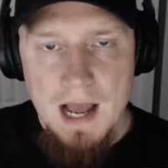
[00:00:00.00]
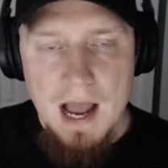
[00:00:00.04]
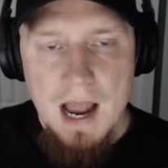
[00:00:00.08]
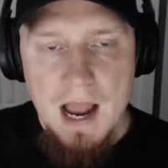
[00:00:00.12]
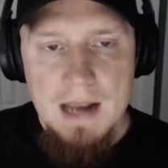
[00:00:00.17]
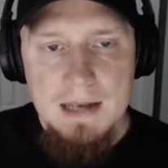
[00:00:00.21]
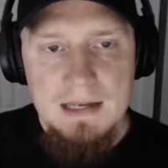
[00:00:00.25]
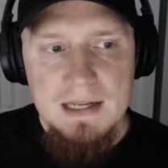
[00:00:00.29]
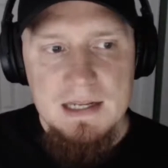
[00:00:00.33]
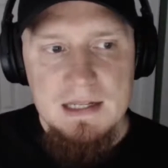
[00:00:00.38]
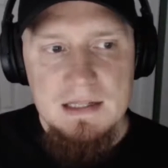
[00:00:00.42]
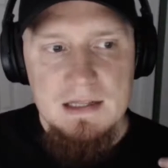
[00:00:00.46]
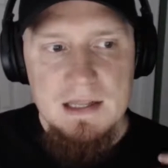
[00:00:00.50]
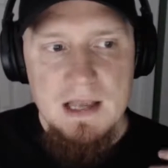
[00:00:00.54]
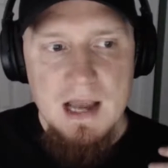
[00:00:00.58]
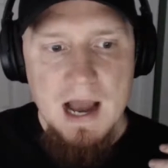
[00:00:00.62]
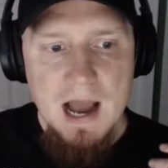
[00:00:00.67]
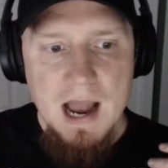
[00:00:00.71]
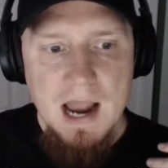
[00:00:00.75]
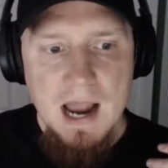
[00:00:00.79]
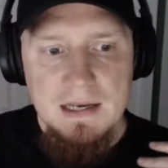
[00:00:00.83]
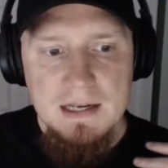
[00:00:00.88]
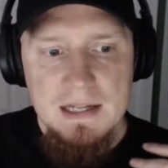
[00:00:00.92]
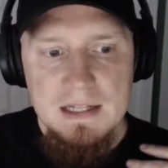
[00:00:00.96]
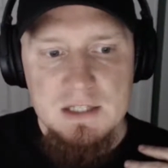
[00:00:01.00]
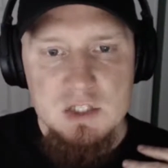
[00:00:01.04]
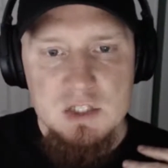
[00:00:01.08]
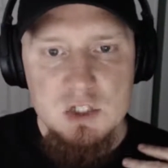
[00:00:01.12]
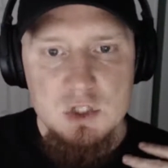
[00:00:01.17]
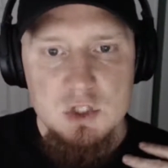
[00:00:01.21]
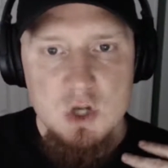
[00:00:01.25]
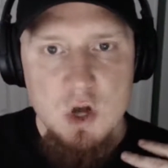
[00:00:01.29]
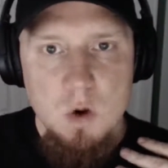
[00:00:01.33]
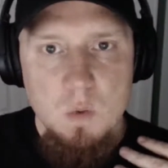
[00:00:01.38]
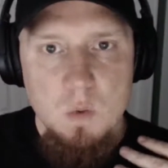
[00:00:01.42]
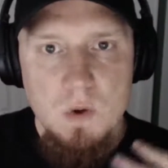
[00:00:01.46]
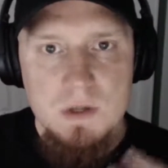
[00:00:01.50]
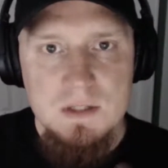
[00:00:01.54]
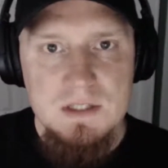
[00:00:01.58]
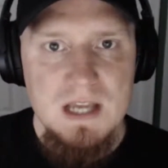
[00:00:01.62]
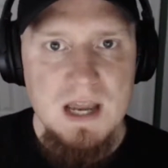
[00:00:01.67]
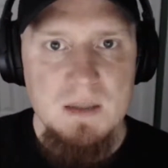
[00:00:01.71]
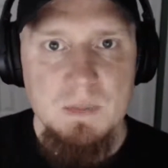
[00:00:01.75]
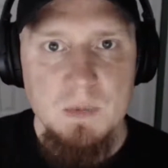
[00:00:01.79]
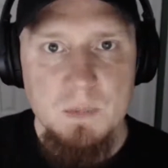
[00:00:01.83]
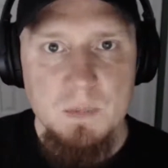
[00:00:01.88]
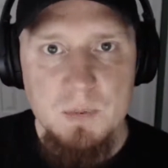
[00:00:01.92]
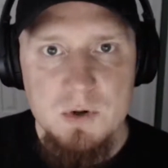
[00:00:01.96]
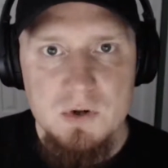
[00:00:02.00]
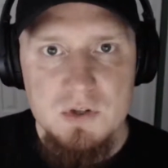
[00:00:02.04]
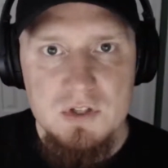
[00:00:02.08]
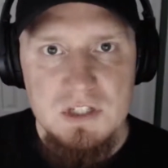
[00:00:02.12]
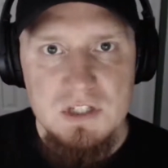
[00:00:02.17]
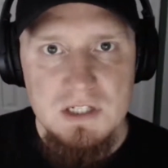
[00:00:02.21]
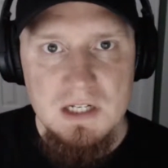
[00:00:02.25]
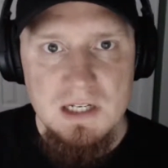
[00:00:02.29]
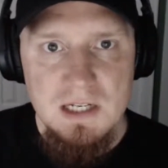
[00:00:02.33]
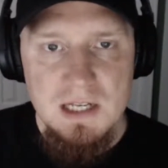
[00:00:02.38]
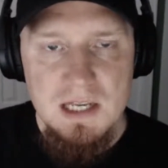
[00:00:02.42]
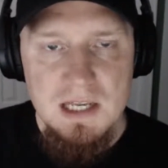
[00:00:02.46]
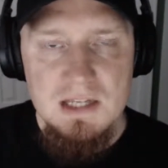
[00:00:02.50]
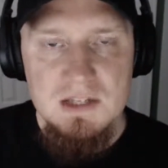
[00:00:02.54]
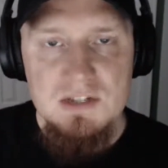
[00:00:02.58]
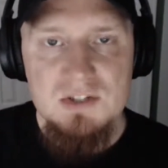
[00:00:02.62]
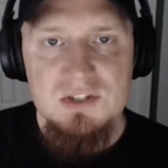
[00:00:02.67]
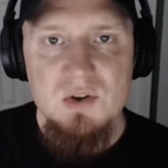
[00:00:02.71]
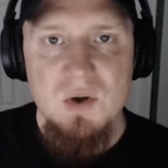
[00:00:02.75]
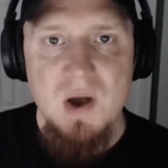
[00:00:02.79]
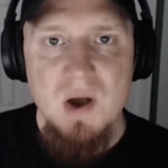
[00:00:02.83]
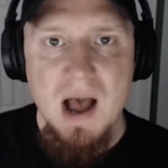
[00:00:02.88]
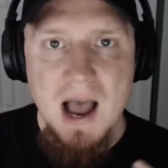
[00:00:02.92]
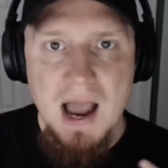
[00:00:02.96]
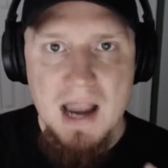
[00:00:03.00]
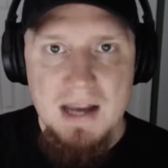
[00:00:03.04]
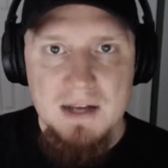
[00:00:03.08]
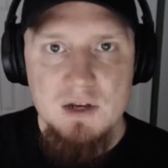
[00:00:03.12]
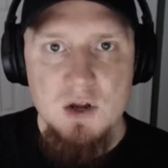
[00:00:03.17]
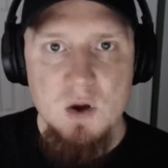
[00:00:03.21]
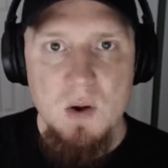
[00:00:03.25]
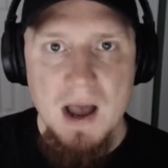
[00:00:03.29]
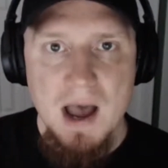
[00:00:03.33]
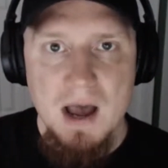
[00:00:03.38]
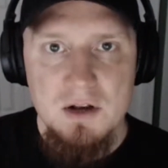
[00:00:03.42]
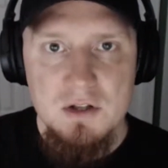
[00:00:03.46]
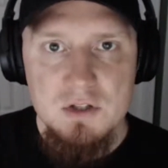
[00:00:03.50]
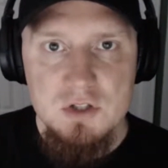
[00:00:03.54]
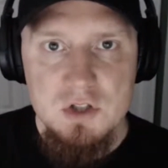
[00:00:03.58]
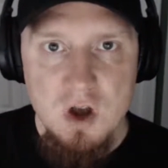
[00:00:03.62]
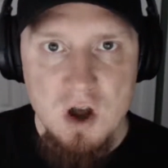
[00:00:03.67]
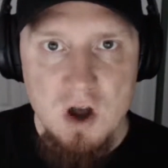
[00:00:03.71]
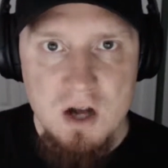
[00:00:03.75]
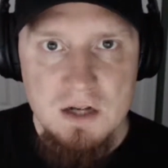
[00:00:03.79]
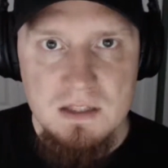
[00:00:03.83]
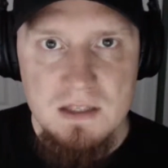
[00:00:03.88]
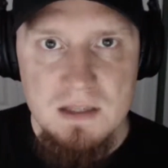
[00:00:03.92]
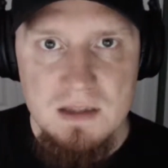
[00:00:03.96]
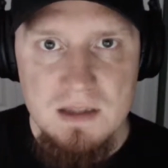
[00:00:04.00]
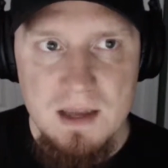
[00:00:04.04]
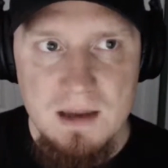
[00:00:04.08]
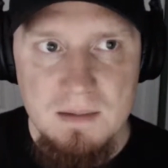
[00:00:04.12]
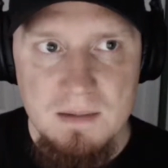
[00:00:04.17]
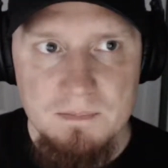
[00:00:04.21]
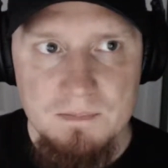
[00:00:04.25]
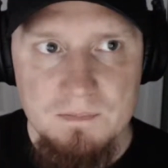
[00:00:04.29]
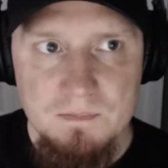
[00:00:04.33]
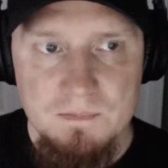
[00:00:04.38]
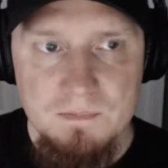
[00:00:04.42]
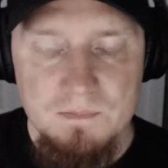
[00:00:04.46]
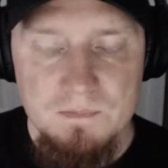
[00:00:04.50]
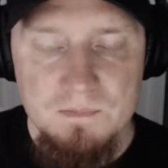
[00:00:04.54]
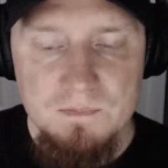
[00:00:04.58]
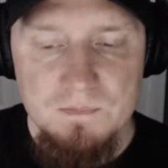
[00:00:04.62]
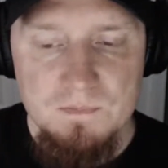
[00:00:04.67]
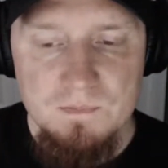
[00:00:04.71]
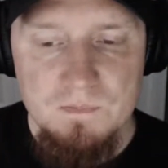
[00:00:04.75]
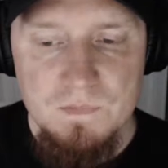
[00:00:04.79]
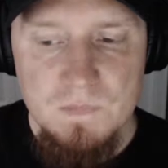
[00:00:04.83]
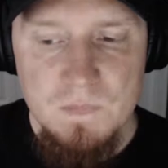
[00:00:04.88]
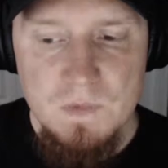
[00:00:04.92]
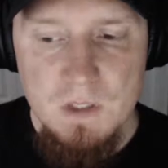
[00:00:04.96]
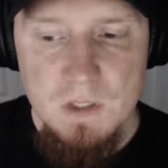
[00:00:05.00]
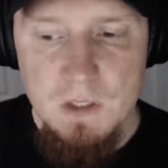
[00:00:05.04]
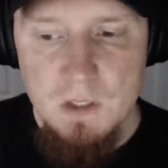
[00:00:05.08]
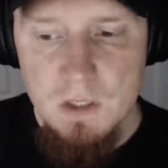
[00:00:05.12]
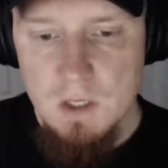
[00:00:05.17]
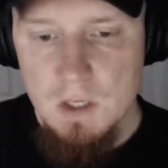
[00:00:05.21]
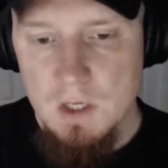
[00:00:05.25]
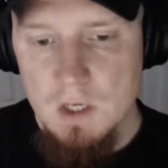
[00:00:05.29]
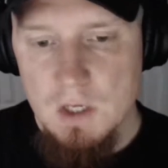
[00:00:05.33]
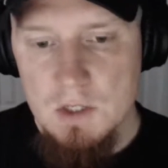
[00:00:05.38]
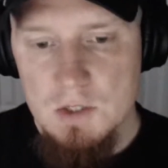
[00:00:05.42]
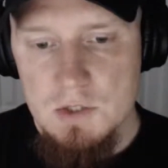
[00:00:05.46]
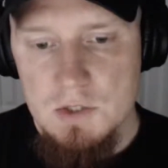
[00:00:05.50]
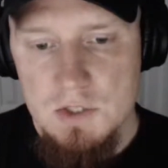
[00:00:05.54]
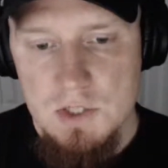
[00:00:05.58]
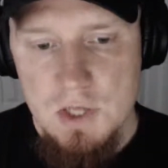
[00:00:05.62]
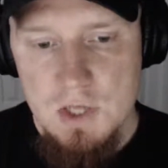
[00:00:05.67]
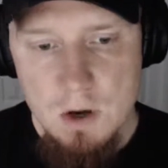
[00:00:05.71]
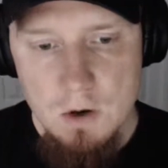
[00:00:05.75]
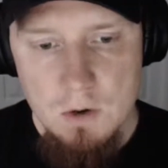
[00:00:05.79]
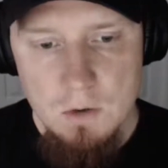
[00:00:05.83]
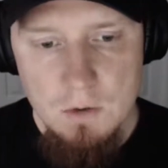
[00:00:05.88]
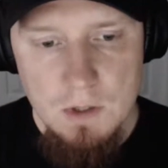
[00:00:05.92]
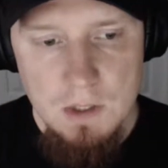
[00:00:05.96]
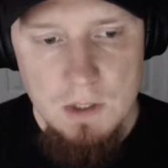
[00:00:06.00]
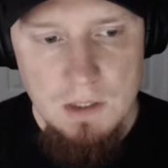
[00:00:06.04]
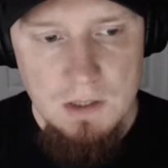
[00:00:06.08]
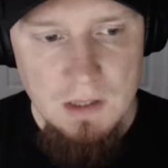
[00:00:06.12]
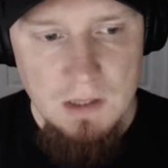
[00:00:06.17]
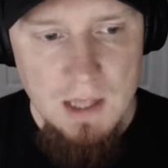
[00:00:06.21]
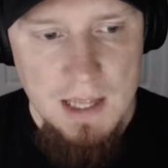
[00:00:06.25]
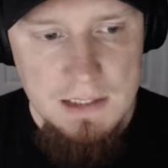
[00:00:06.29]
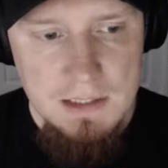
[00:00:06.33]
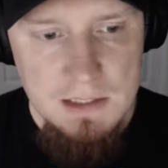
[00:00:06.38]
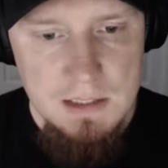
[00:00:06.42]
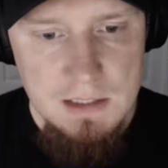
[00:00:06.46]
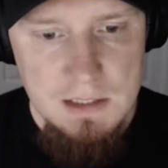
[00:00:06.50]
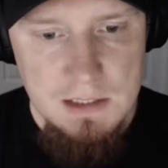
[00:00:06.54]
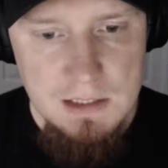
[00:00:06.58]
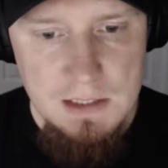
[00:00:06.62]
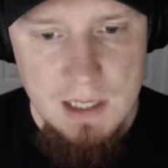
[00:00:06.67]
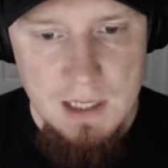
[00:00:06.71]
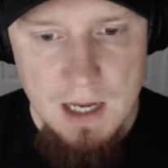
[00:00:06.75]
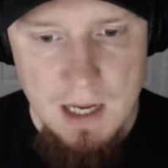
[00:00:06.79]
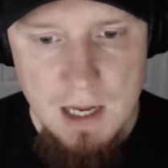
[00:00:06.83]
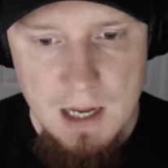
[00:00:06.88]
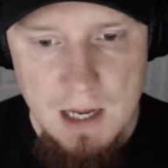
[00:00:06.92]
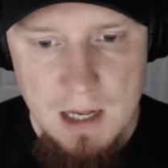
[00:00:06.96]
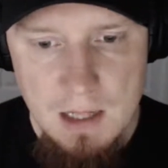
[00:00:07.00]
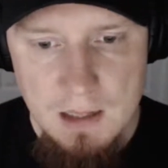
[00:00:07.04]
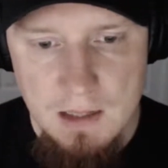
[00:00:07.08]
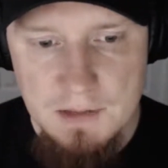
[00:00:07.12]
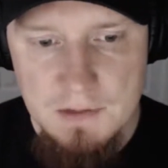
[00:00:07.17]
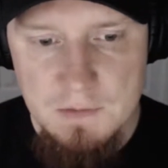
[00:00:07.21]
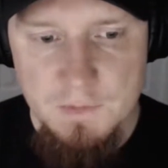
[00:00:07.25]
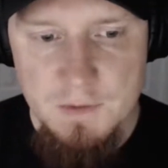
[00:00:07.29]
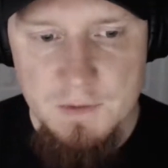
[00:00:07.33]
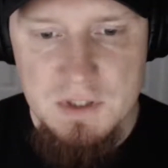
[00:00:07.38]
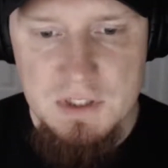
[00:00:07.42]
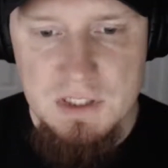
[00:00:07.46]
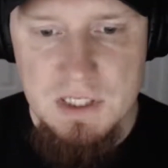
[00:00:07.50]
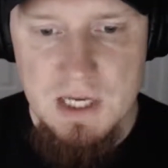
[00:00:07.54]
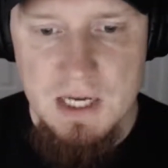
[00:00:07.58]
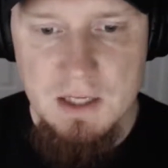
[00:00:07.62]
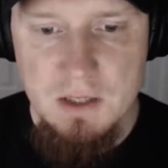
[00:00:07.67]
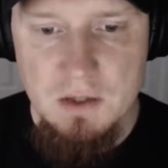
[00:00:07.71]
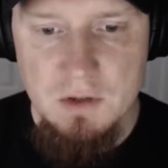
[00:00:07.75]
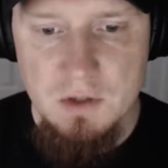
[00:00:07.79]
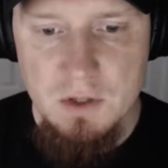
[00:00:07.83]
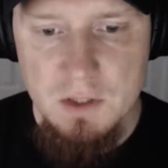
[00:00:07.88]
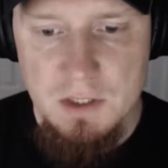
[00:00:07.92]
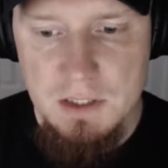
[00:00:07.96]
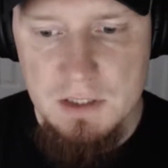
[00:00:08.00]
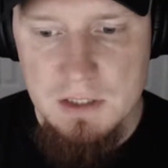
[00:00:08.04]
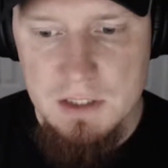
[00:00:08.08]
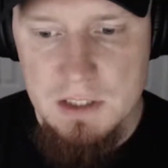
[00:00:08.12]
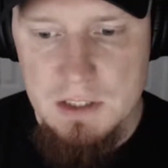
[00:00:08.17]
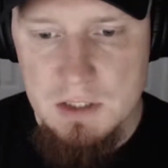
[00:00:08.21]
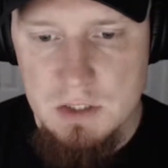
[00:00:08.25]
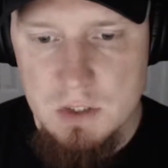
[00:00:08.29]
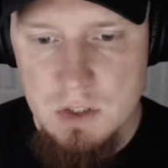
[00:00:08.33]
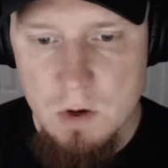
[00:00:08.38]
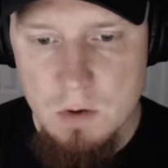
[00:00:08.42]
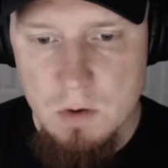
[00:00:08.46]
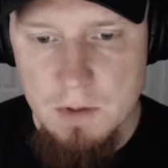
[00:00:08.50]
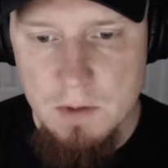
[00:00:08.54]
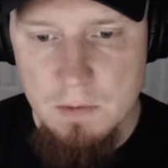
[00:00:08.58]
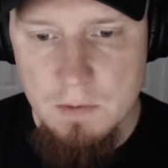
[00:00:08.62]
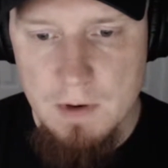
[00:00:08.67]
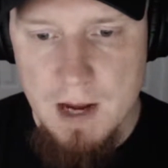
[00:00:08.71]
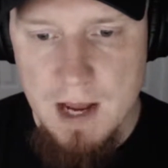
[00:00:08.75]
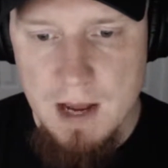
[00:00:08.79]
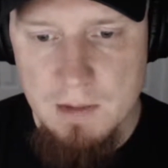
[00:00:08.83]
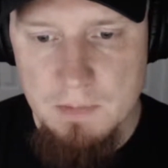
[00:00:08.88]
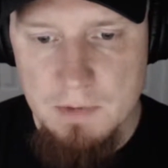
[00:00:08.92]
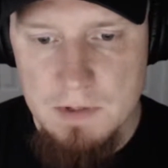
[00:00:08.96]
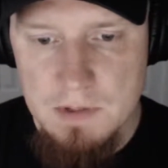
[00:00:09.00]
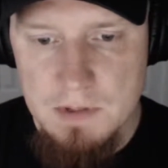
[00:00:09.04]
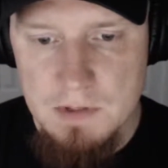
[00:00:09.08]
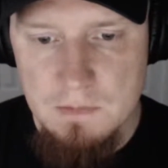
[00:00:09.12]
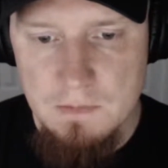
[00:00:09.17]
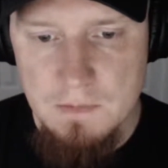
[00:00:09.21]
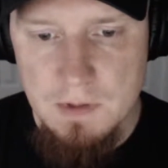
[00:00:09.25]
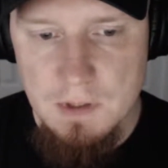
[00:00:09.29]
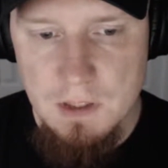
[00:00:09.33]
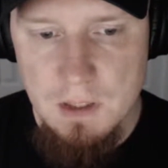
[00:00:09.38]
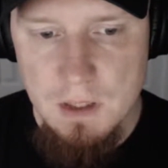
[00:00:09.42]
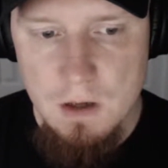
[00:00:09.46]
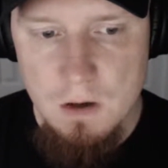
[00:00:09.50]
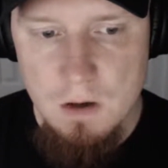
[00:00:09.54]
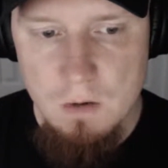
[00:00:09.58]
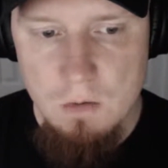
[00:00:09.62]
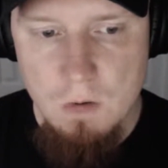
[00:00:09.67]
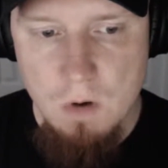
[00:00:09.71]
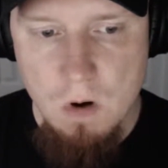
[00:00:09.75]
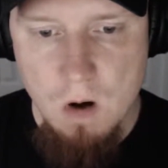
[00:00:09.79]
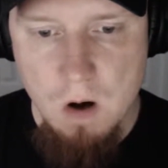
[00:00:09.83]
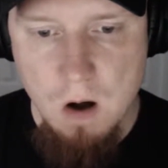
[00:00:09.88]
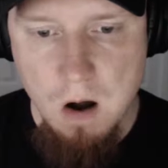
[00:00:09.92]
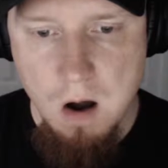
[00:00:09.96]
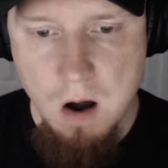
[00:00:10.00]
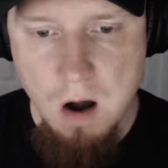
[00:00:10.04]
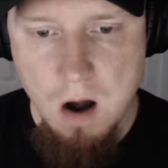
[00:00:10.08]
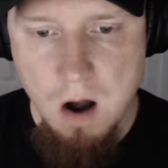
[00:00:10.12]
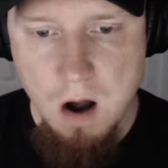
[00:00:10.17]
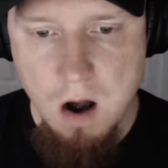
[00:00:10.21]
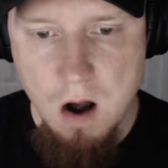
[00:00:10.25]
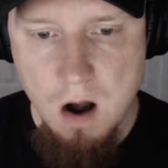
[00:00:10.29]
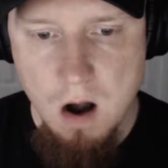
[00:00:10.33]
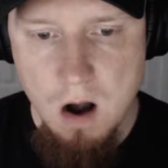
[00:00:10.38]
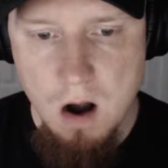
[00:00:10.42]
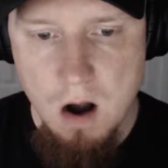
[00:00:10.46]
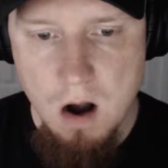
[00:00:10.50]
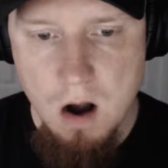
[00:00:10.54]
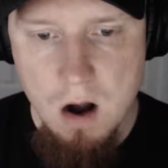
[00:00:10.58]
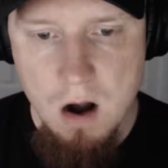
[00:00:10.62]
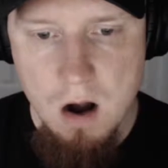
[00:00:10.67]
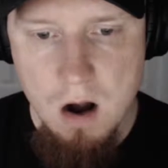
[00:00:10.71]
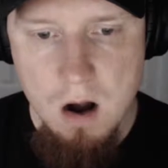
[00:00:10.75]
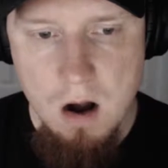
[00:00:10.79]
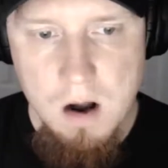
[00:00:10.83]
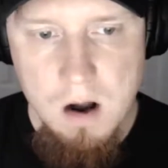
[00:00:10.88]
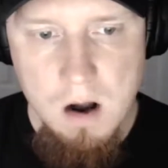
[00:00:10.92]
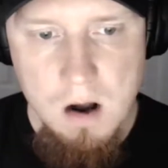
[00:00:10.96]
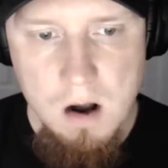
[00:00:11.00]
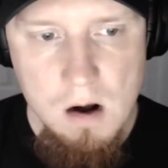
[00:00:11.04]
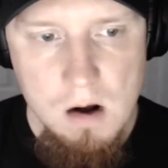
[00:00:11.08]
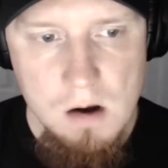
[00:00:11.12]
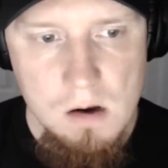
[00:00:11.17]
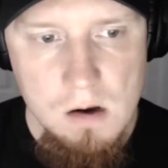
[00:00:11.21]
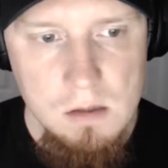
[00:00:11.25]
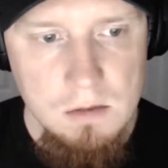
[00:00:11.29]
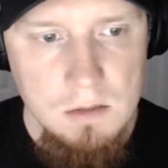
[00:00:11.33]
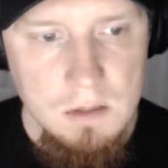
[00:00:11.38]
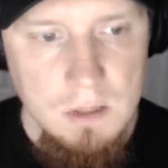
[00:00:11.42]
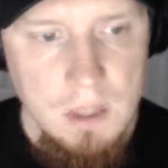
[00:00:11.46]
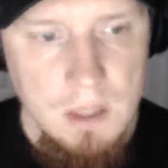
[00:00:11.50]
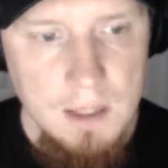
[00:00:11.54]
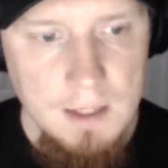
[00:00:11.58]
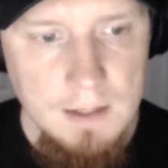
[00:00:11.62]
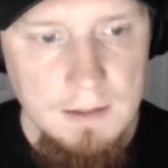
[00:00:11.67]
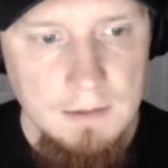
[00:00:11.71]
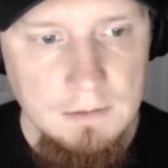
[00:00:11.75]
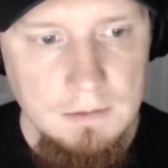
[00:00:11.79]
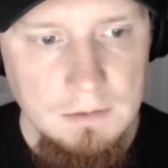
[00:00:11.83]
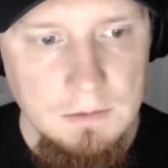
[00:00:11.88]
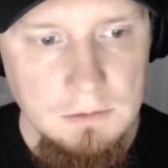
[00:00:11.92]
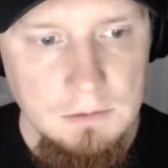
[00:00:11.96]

I need to know what type of person it is so I know how to talk to them. So let's first take a look at this Tony Robbins video. Hold on.